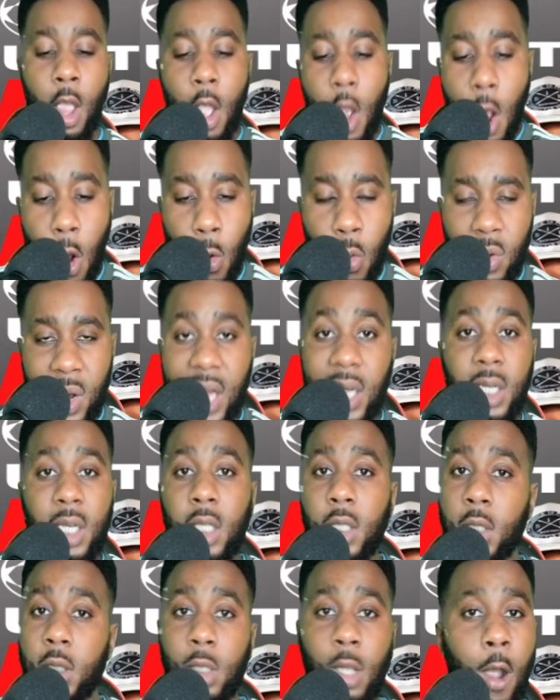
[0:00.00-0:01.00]

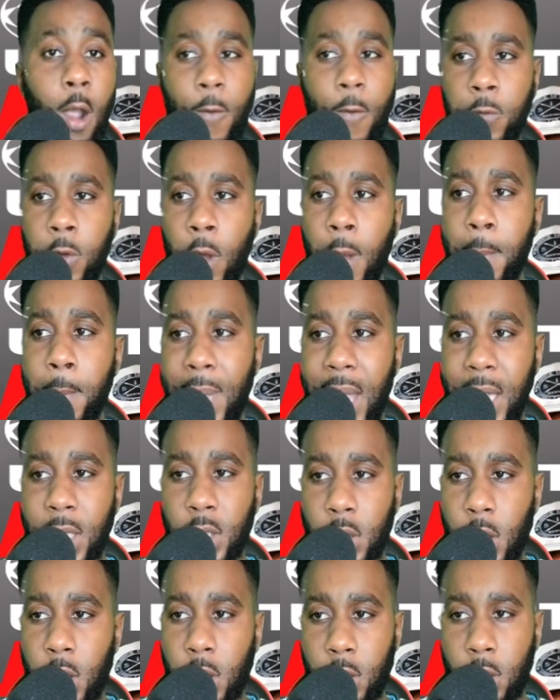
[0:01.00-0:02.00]
Horrendous start for
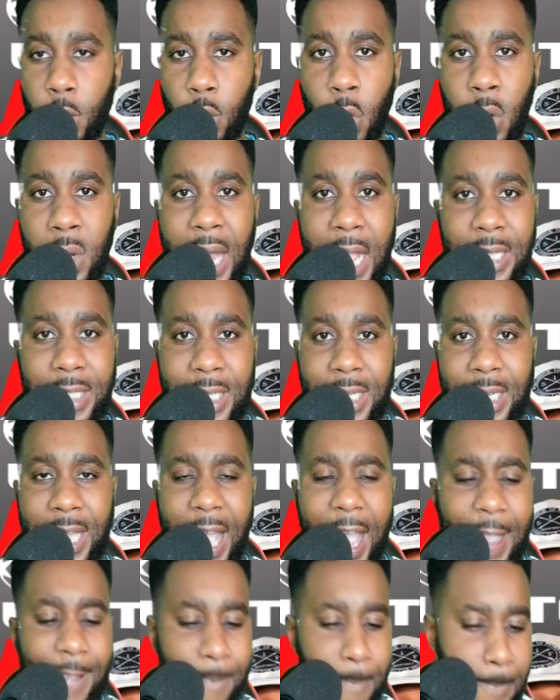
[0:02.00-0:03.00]
Manchester United,
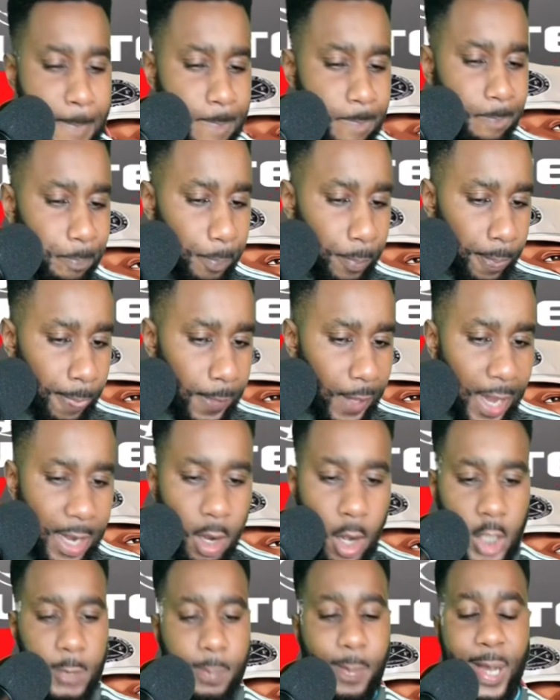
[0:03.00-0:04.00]
guys. And
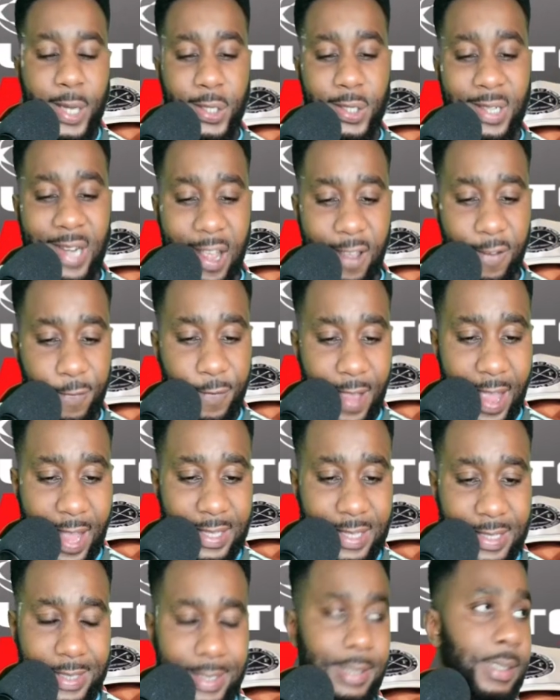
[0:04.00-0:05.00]
us Manchester United
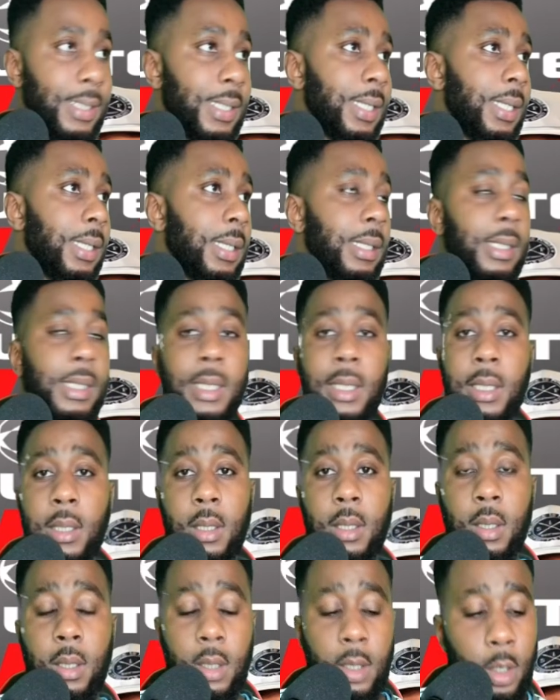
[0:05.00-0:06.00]
fans,
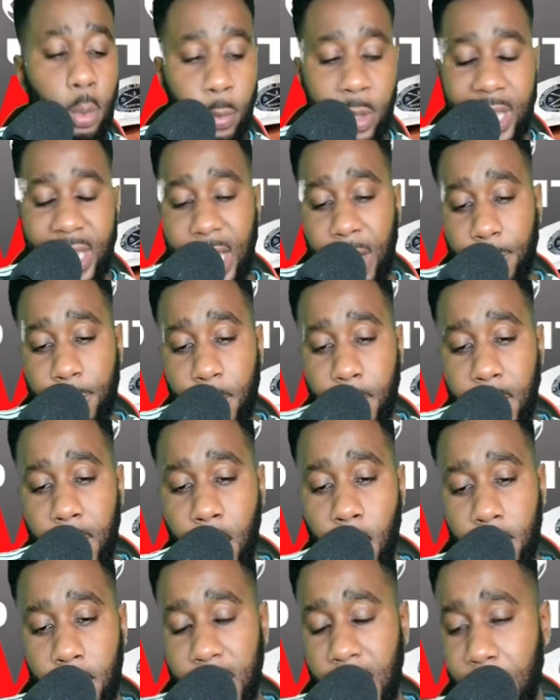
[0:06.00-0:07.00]
the weekend from
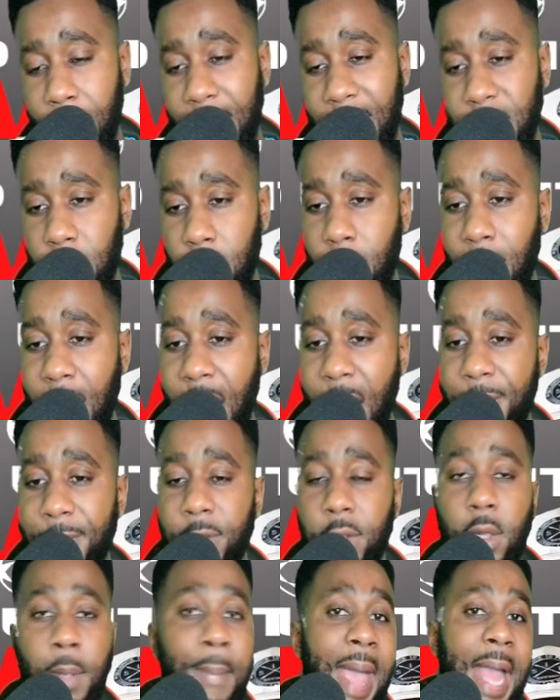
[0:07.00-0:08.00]
hell now has arrived.
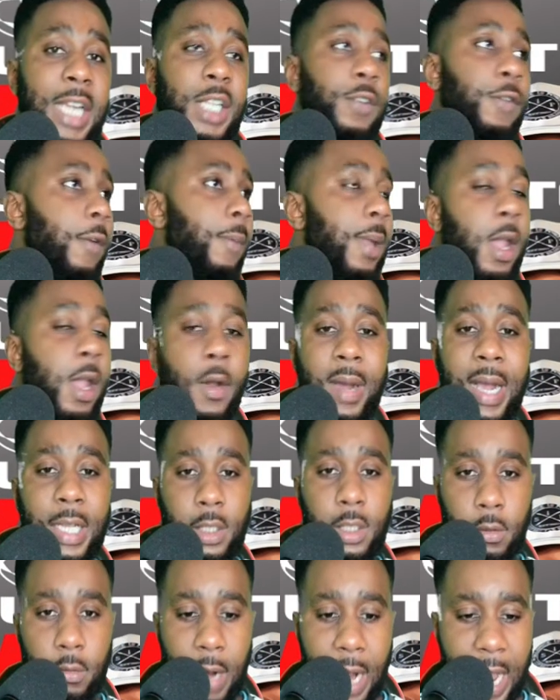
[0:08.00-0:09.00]
The match from hell has
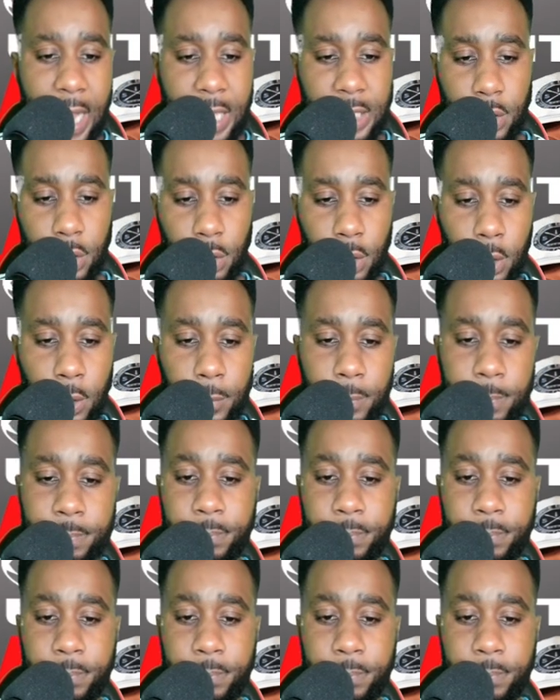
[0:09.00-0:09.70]
arrived, you know.